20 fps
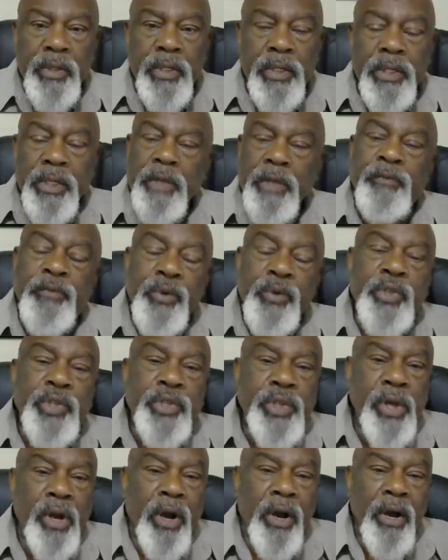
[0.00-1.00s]
And if you
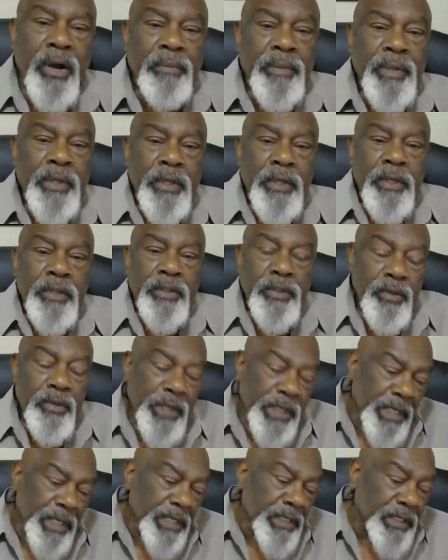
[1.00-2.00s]
sharp,
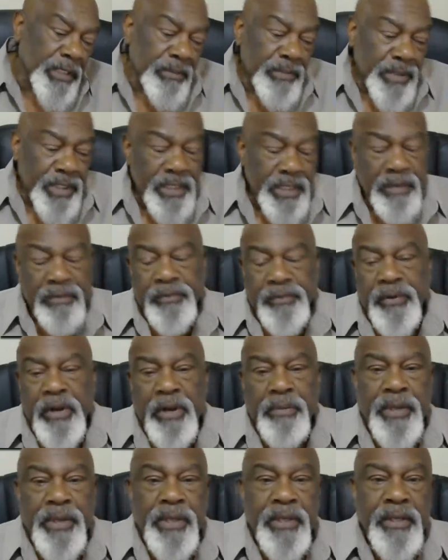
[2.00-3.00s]
you'll get some shit
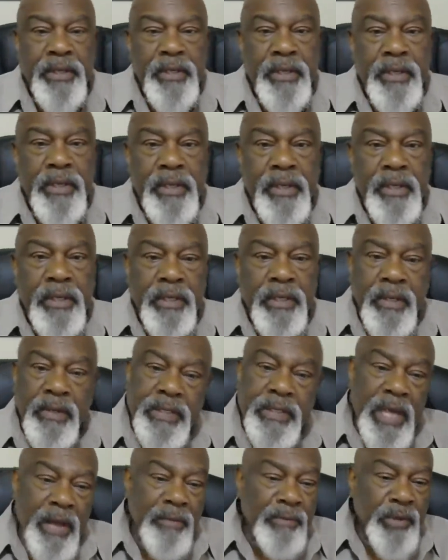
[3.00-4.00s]
from it.
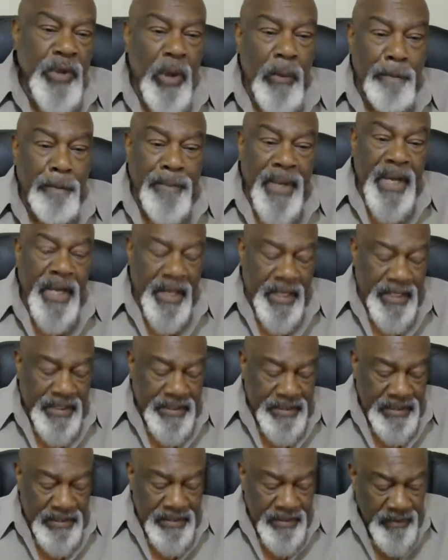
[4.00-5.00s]
Because I'm going to
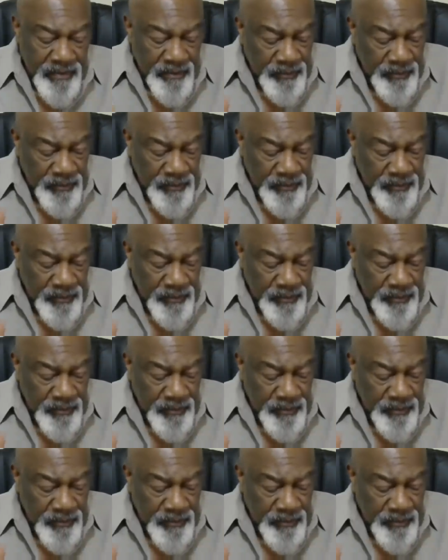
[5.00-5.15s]
bust.